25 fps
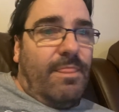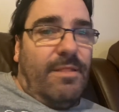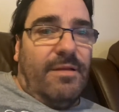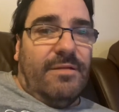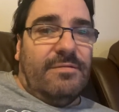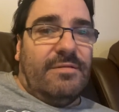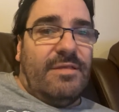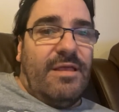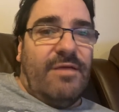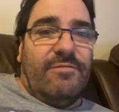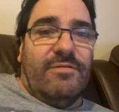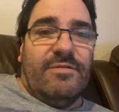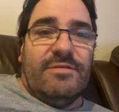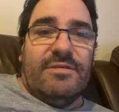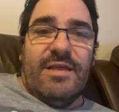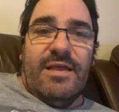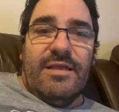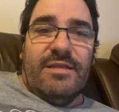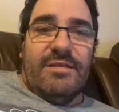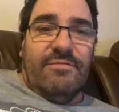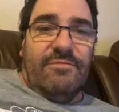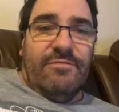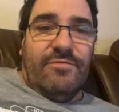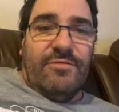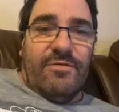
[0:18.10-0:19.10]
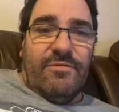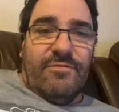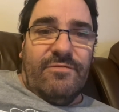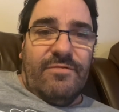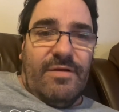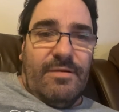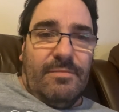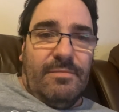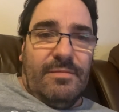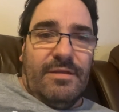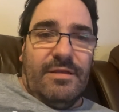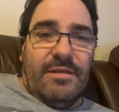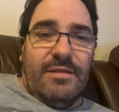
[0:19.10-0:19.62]
devastating for a
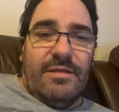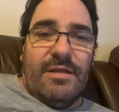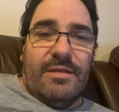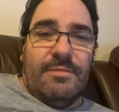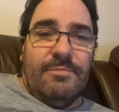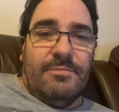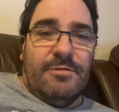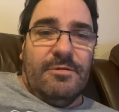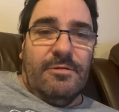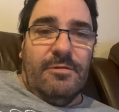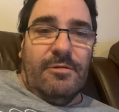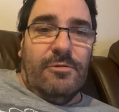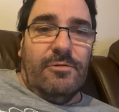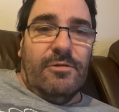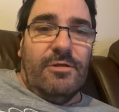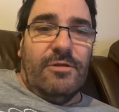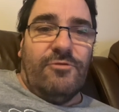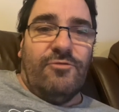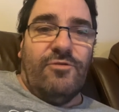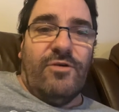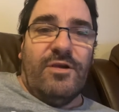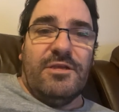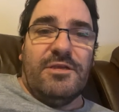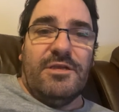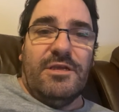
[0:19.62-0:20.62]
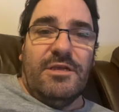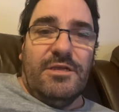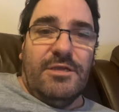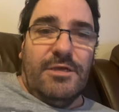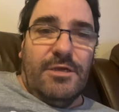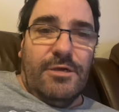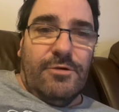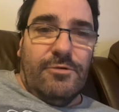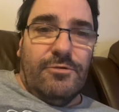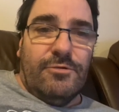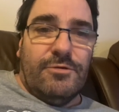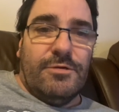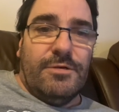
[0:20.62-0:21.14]
family and absolutely tragic
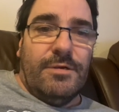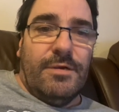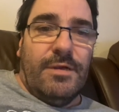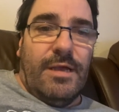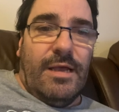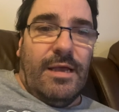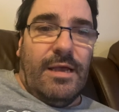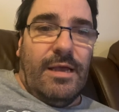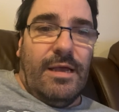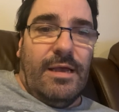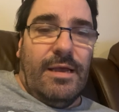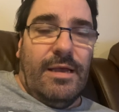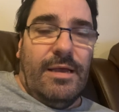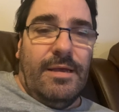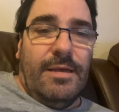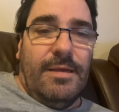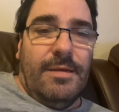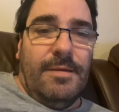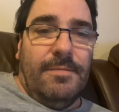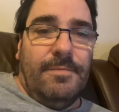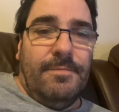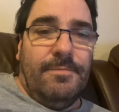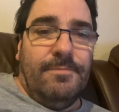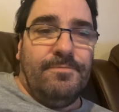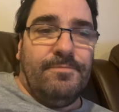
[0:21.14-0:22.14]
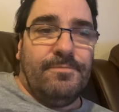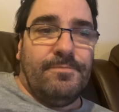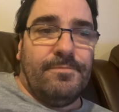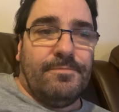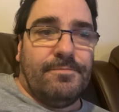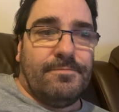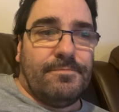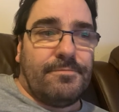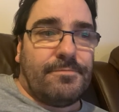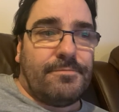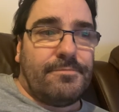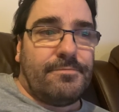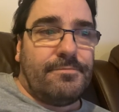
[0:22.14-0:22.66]
news.
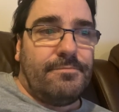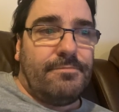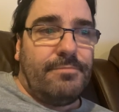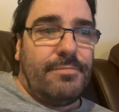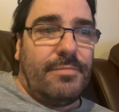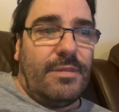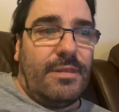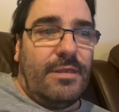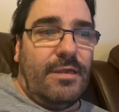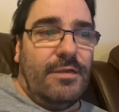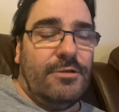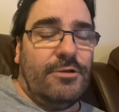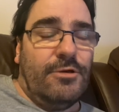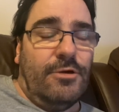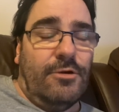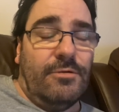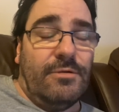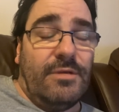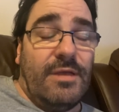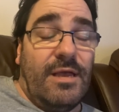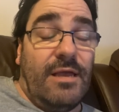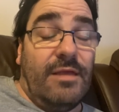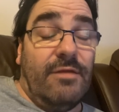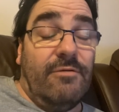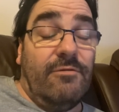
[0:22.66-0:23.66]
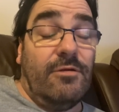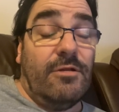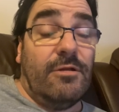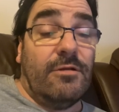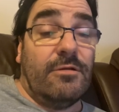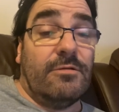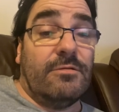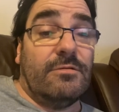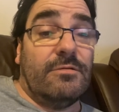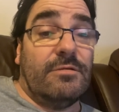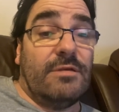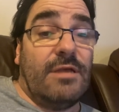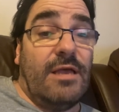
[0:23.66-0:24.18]
So yeah, you've got to
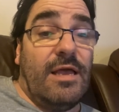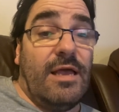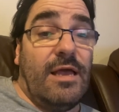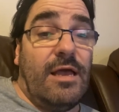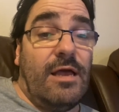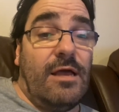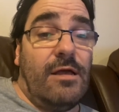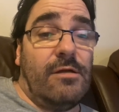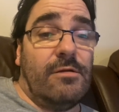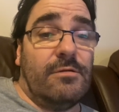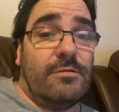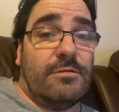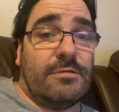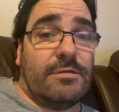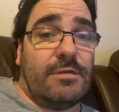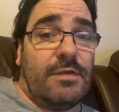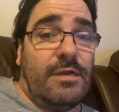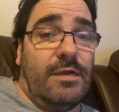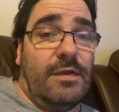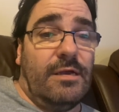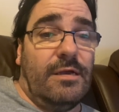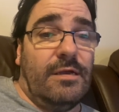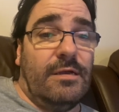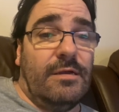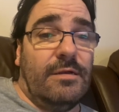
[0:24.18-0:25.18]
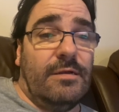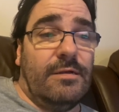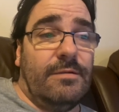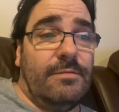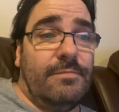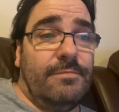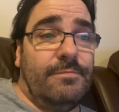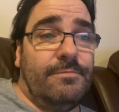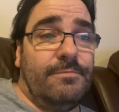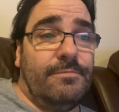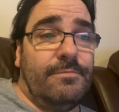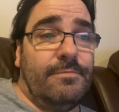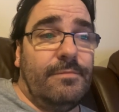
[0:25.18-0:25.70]
say heart
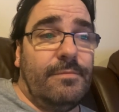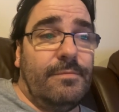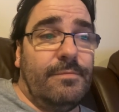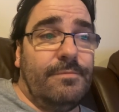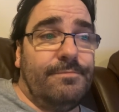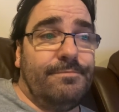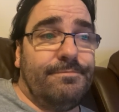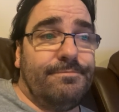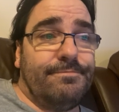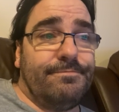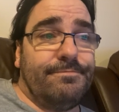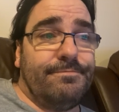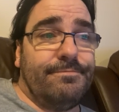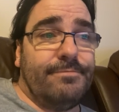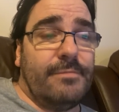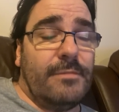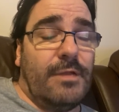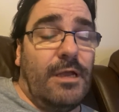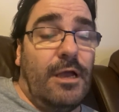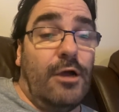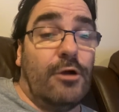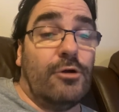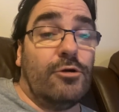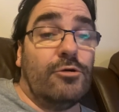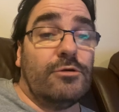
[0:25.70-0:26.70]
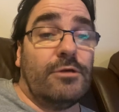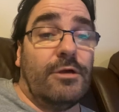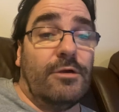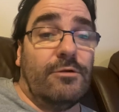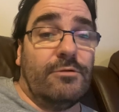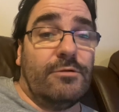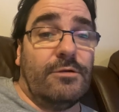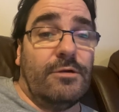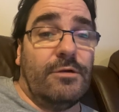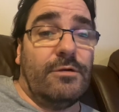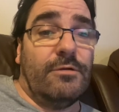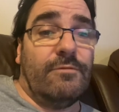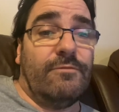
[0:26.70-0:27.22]
goes out
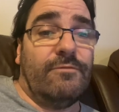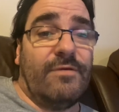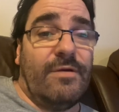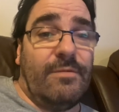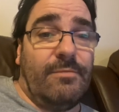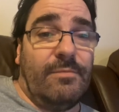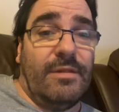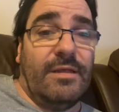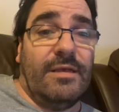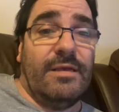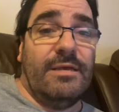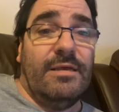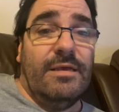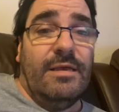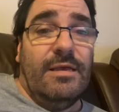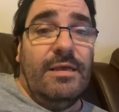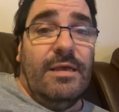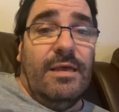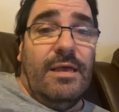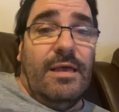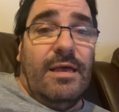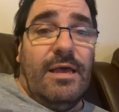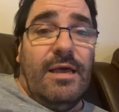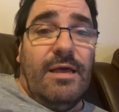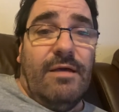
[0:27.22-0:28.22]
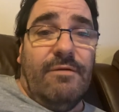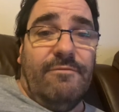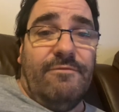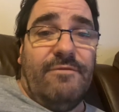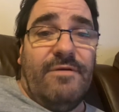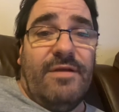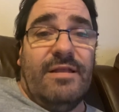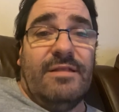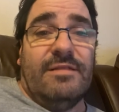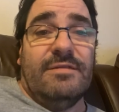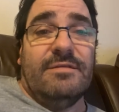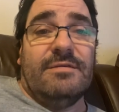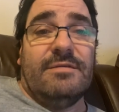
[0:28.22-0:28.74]
to her family and
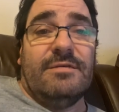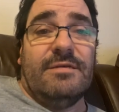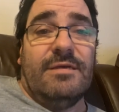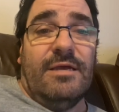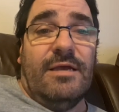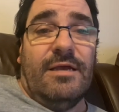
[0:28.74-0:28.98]
friends.